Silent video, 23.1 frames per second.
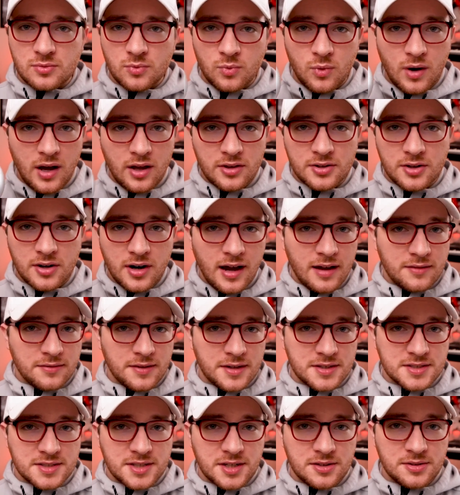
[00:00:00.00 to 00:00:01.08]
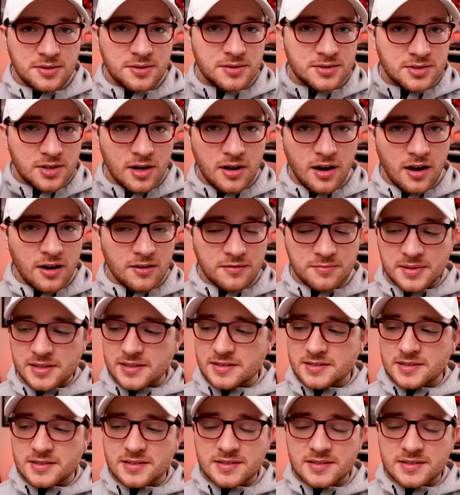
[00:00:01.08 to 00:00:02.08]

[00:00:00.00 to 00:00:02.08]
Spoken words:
while your HiFi Stereo is off because